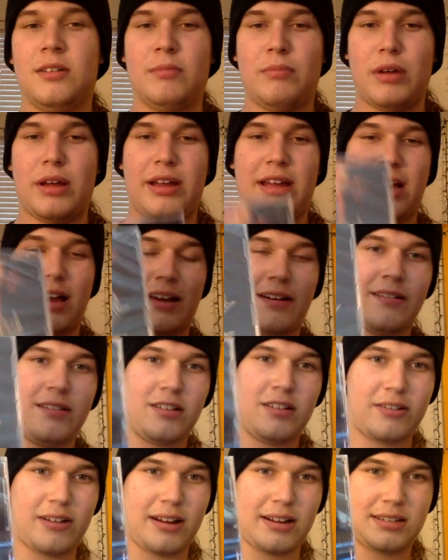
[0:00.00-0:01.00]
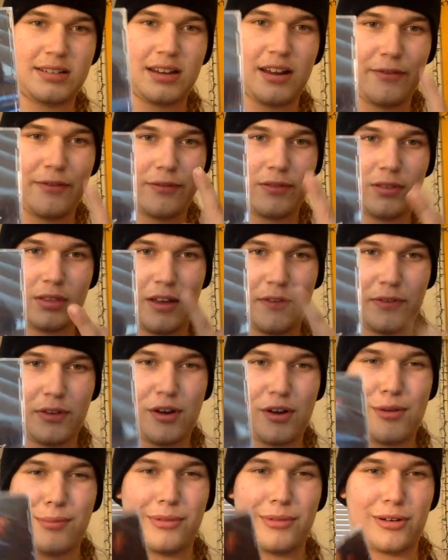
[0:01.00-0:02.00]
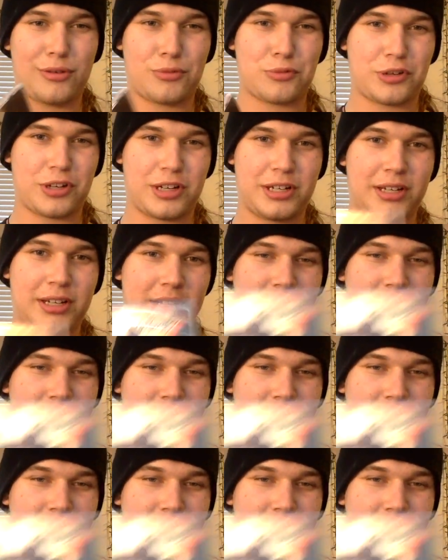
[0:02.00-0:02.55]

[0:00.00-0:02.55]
But yeah, great stuff. Love the album artwork.